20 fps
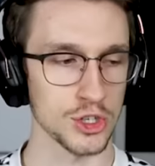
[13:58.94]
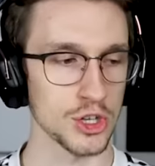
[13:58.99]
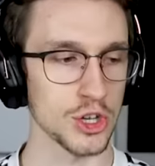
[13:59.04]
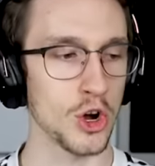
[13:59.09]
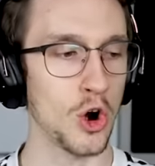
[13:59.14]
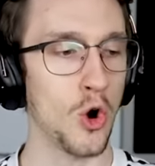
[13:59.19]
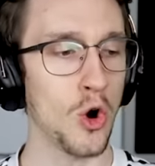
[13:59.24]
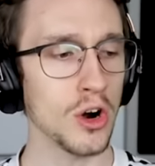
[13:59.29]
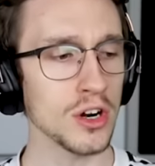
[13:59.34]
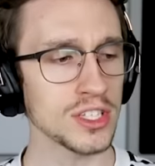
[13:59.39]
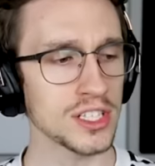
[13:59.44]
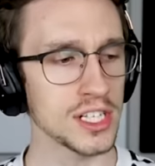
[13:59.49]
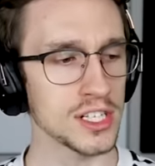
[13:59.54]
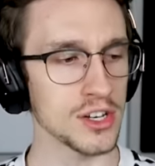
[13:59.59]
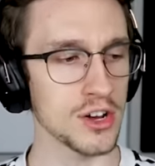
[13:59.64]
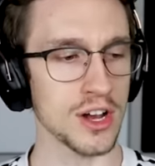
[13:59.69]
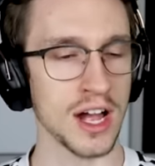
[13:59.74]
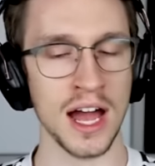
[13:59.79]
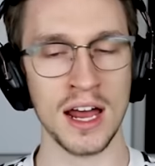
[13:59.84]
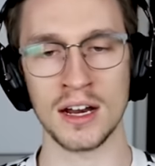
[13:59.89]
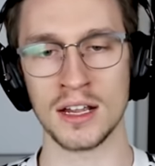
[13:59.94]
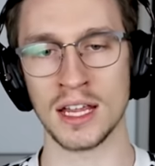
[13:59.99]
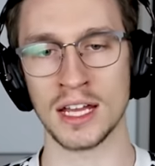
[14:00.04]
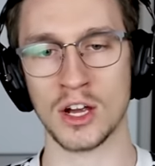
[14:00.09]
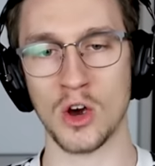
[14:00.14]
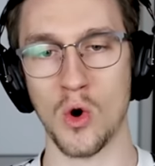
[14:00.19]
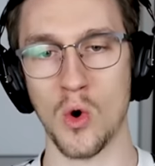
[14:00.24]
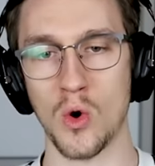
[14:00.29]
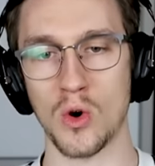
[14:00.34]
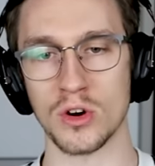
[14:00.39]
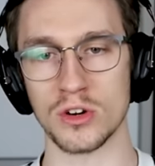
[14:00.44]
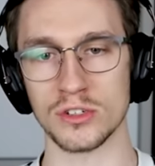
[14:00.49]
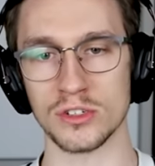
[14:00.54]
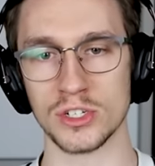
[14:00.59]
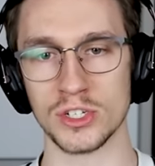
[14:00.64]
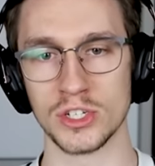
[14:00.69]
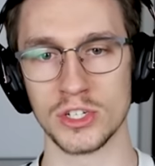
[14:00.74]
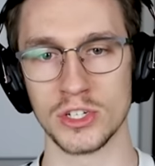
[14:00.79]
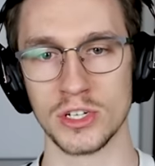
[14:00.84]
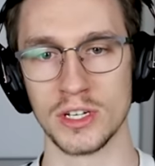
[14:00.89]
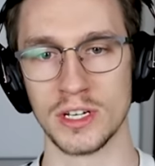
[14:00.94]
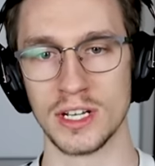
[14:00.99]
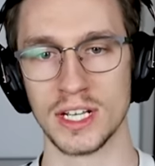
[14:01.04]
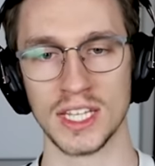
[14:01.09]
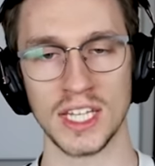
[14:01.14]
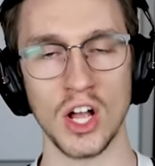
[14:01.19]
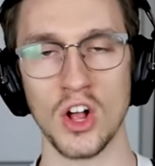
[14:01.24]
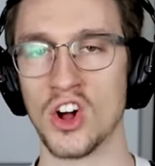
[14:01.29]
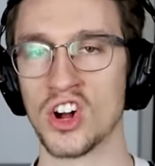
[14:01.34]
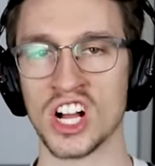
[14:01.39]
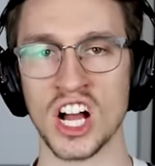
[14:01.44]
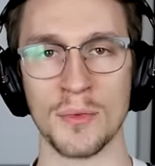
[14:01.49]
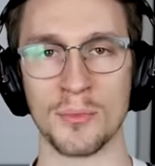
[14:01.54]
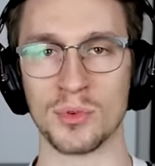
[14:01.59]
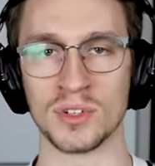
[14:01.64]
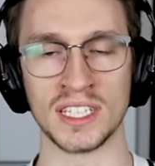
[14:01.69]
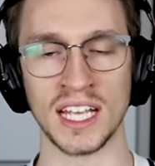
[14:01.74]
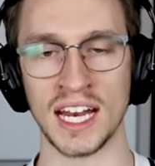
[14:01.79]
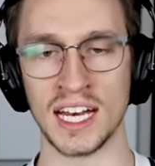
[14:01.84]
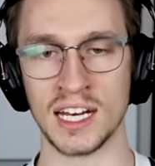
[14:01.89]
So the horses are kind of like whores. They'll hook up with